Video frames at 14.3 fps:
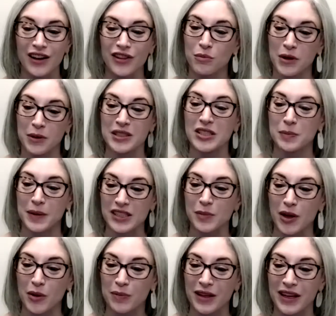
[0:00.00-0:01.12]
the women's
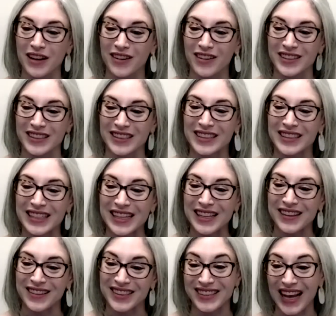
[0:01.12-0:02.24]
baseball players and seeing
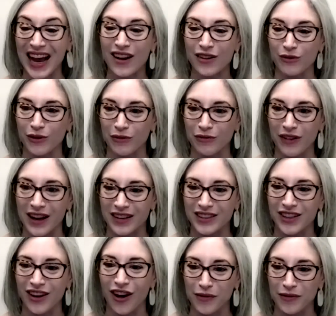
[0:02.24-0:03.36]
the satin reflect
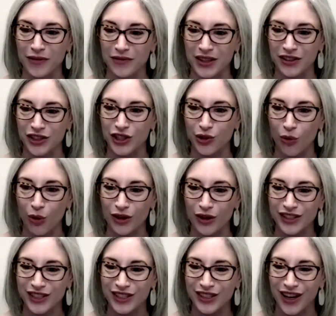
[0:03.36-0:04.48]
off of their
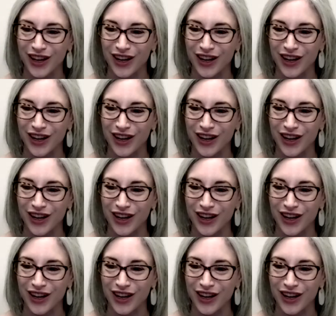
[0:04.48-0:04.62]
shorts.